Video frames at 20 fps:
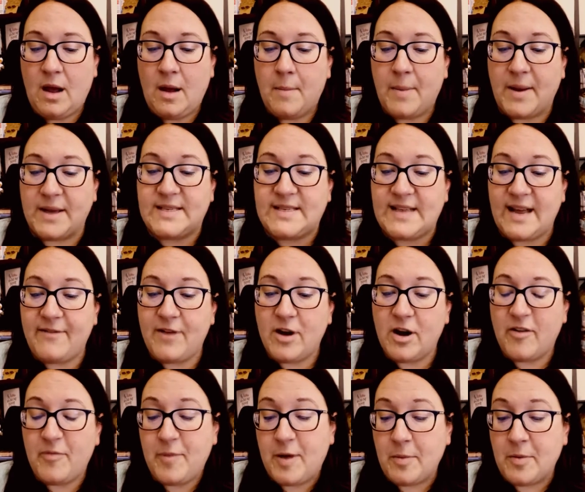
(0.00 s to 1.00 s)
By staving
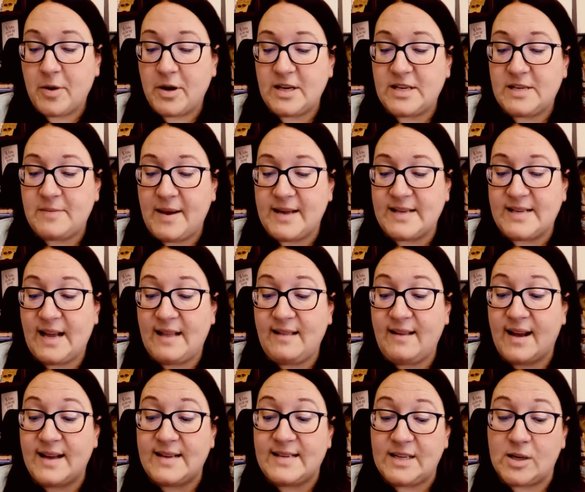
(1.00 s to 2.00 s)
off puberty to maintain the
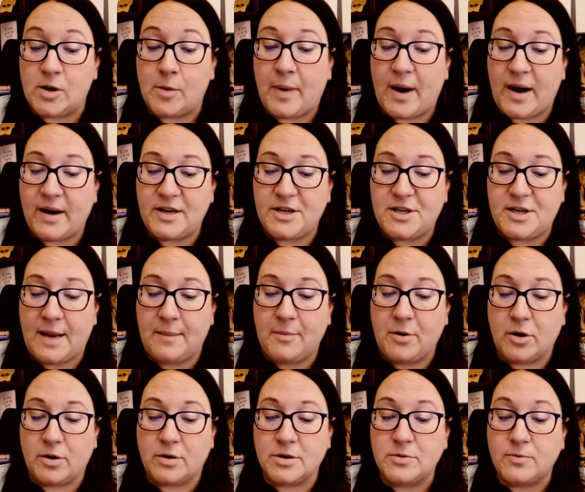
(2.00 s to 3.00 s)
ideal body shape,
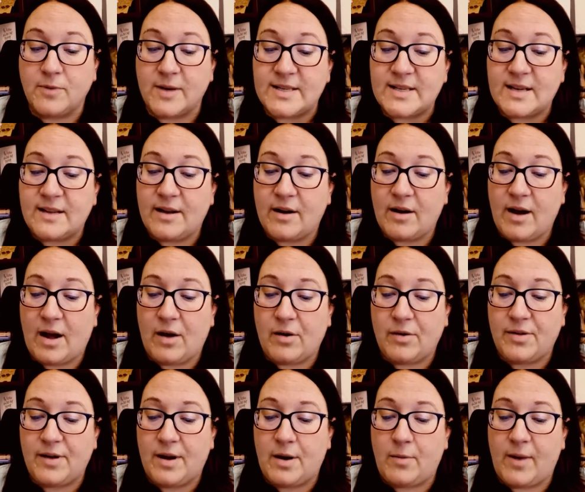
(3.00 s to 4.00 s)
girls risk their
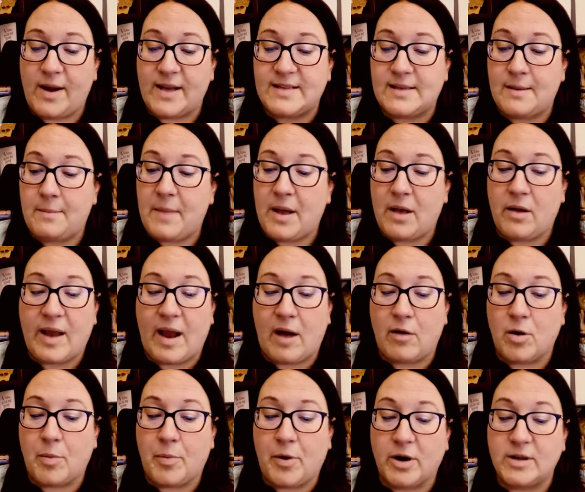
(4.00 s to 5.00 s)
health in ways that male
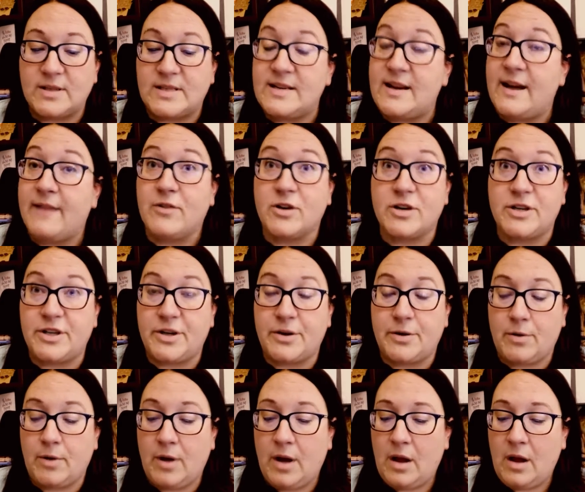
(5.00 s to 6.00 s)
counterparts never
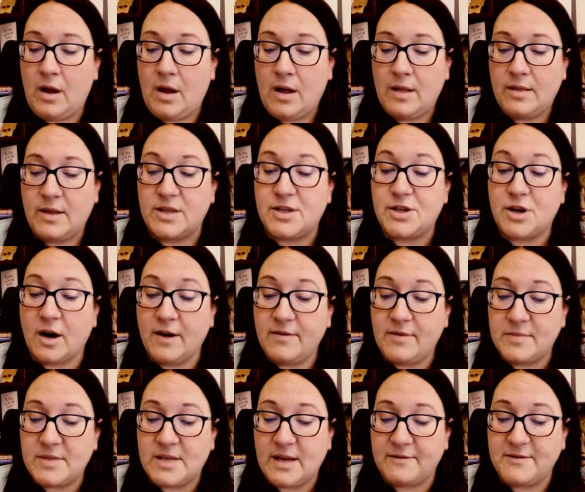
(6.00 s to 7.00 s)
do. They starve
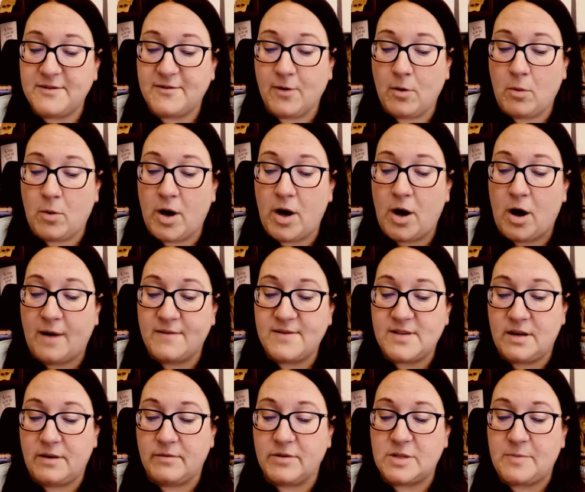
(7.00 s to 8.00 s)
themselves for one, often
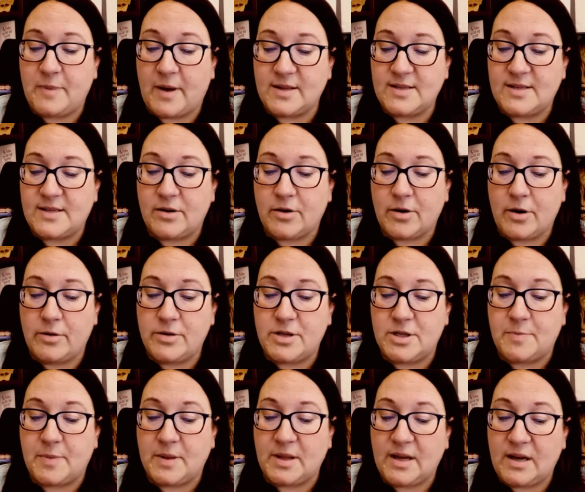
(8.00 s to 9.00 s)
in response to their coach's
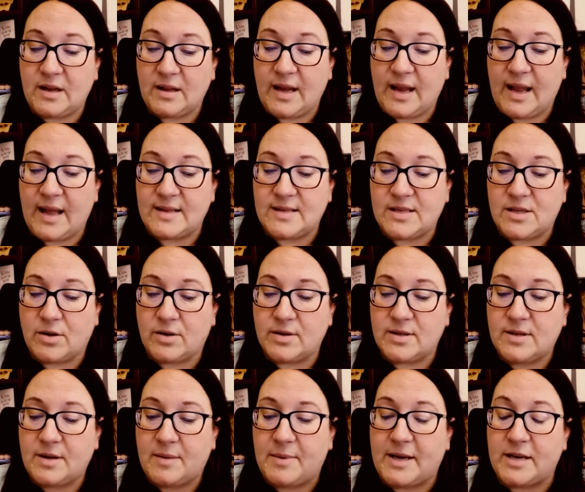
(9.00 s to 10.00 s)
belittling insults,
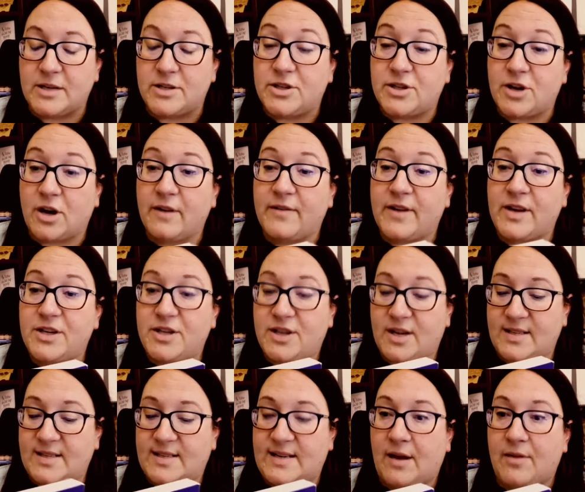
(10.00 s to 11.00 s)
because starving
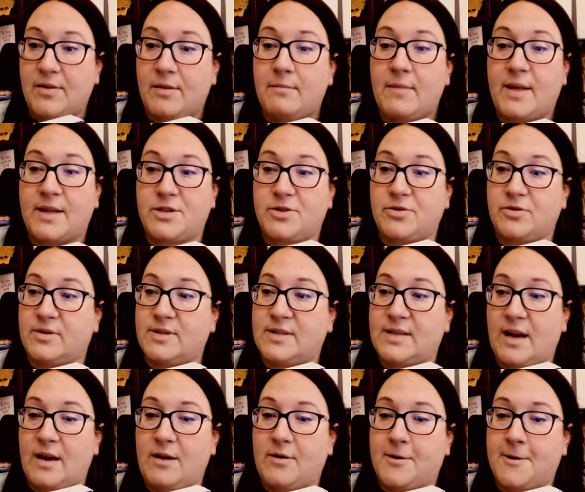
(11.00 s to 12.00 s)
shuts down the menstrual
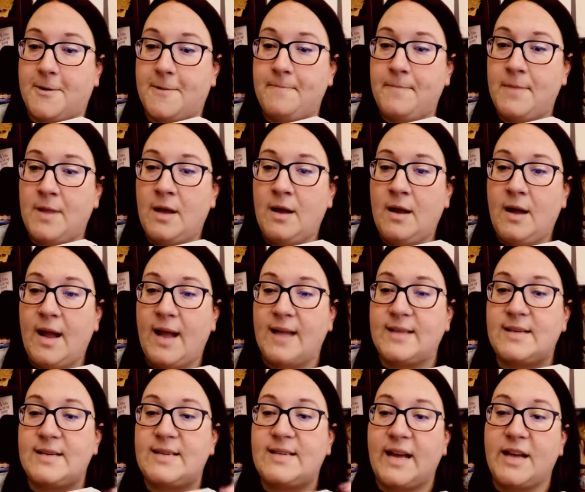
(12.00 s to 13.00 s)
cycle. It's
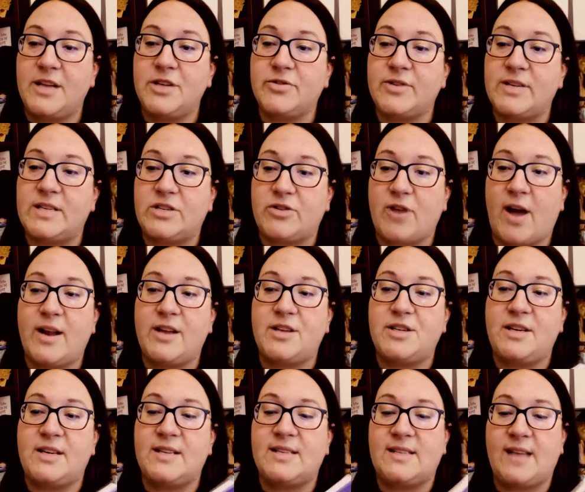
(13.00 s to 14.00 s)
a dangerous
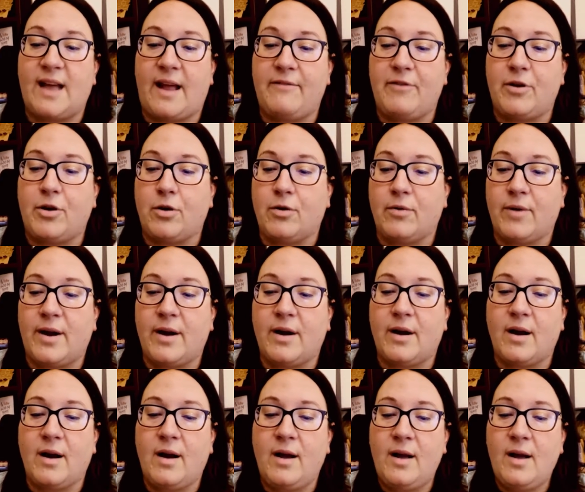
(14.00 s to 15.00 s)
strategy to save a
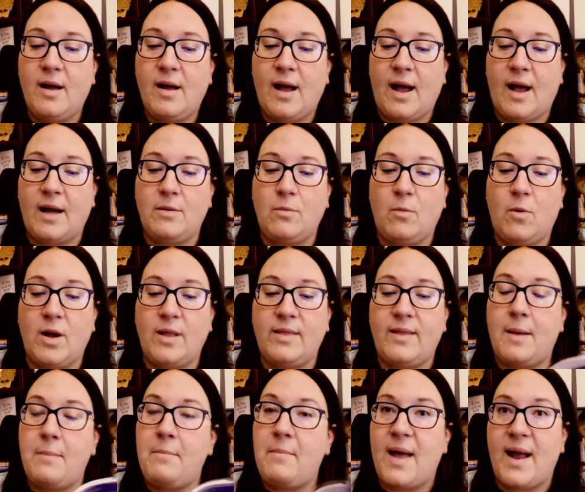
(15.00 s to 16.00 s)
career, and one
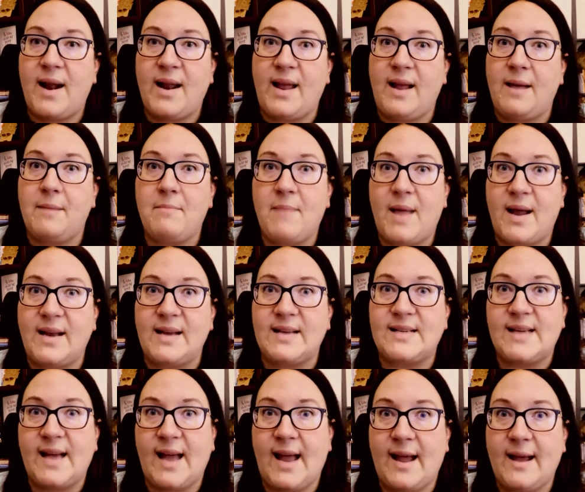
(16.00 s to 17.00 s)
that many, many
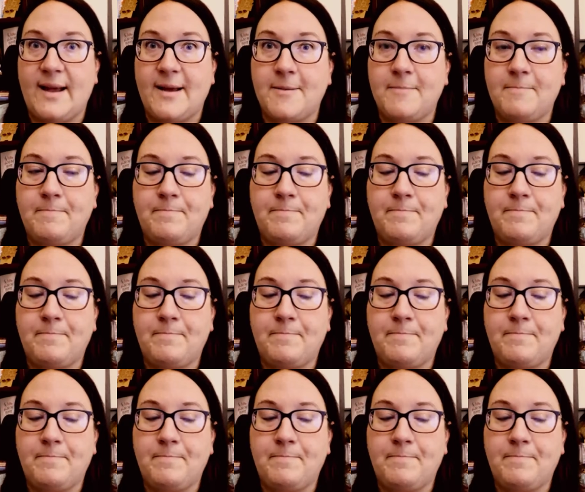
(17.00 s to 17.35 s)
take.